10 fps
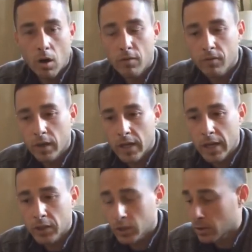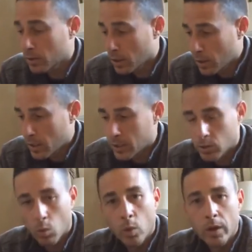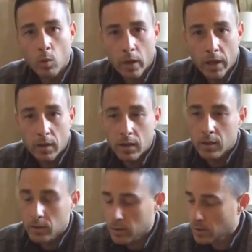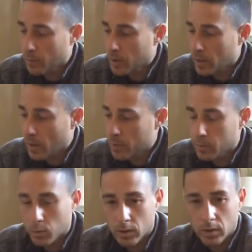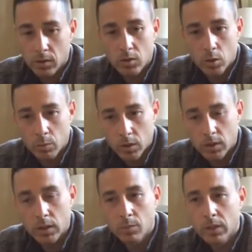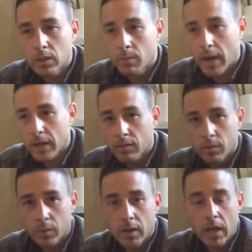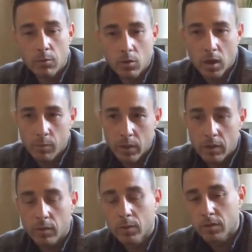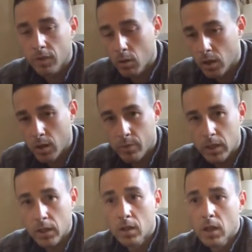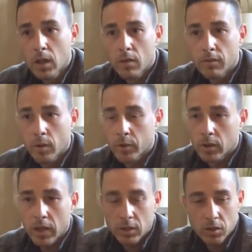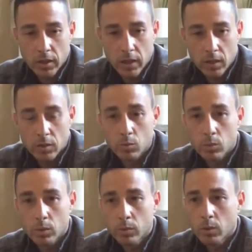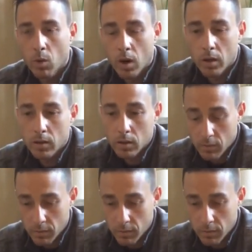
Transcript: RF radiation. It's a win-win, and this is something that people as consumers need to be demanding from their cable company, from their phone company, from your legislators. We, we want